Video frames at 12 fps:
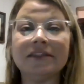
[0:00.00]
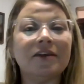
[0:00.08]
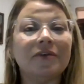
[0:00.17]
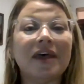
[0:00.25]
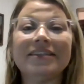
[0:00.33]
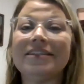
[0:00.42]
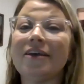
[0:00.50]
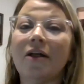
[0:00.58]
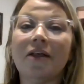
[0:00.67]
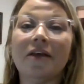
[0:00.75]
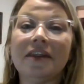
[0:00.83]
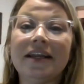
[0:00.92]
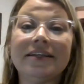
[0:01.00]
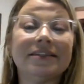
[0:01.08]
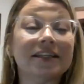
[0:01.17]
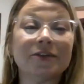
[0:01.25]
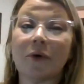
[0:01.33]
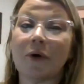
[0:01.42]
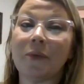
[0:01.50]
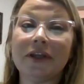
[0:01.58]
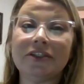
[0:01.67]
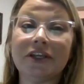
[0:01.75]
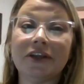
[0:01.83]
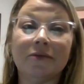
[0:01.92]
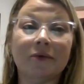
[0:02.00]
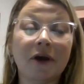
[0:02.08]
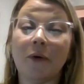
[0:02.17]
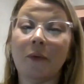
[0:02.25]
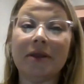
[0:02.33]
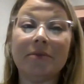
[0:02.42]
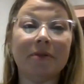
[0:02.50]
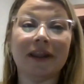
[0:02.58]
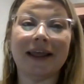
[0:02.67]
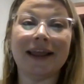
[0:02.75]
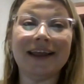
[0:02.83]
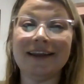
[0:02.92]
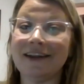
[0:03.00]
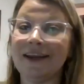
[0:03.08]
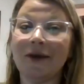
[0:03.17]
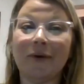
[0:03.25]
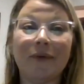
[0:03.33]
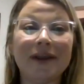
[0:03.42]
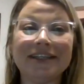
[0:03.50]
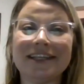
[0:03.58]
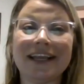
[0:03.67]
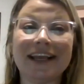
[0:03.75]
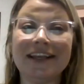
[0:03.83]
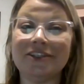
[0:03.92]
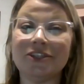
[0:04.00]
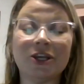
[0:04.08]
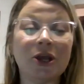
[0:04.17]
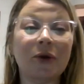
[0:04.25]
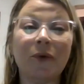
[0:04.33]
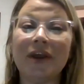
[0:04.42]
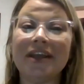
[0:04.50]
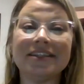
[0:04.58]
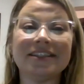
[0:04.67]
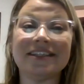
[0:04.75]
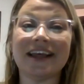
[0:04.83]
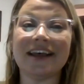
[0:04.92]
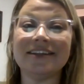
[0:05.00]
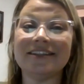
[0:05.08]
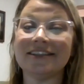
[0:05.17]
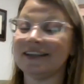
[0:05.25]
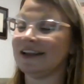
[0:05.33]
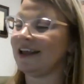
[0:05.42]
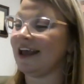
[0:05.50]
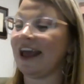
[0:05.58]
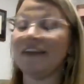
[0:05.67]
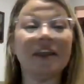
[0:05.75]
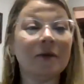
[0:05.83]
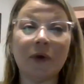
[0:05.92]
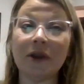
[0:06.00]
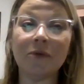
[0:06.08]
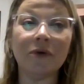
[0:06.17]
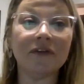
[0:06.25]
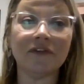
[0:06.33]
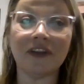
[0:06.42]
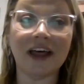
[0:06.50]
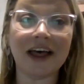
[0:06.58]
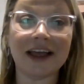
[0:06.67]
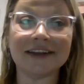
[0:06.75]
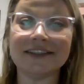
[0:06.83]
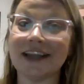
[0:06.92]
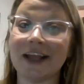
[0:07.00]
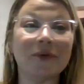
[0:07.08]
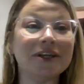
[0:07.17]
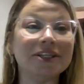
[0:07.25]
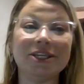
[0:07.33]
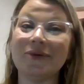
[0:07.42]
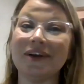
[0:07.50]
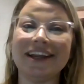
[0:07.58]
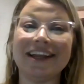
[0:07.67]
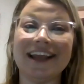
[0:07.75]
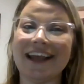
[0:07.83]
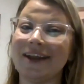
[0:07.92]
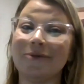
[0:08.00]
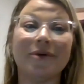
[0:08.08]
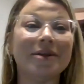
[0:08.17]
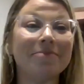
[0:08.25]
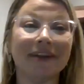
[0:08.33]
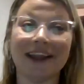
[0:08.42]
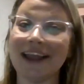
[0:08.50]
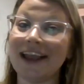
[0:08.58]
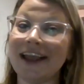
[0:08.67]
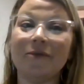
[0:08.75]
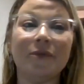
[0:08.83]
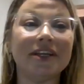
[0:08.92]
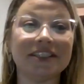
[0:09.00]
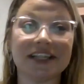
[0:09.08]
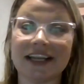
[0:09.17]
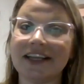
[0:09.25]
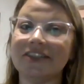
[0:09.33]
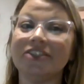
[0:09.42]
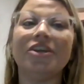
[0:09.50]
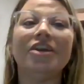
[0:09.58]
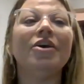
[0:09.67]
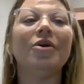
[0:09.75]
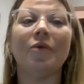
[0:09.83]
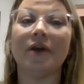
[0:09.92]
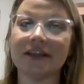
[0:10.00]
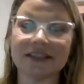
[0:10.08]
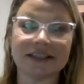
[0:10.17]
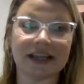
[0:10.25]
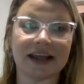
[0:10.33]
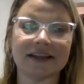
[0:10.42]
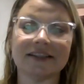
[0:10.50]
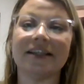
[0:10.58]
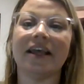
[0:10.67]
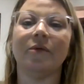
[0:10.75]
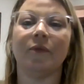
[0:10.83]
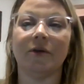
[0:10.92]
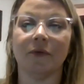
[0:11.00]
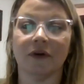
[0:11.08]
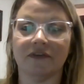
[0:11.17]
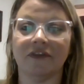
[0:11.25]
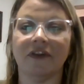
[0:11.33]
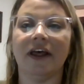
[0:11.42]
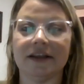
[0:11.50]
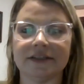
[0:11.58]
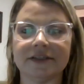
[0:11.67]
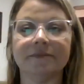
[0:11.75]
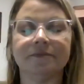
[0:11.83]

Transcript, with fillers: So that's all it is. That's what we do. We plan, we teach, we assess, and then we reflect and we do it again. We plan, we teach, we assess, and we reflect.